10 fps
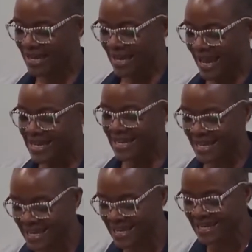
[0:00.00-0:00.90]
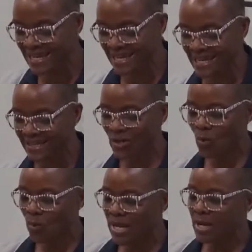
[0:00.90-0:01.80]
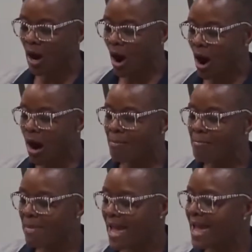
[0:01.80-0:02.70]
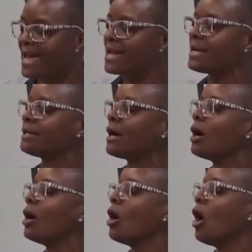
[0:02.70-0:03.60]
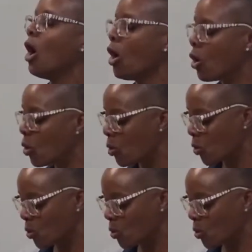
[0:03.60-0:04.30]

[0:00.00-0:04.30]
and in it we are made whole.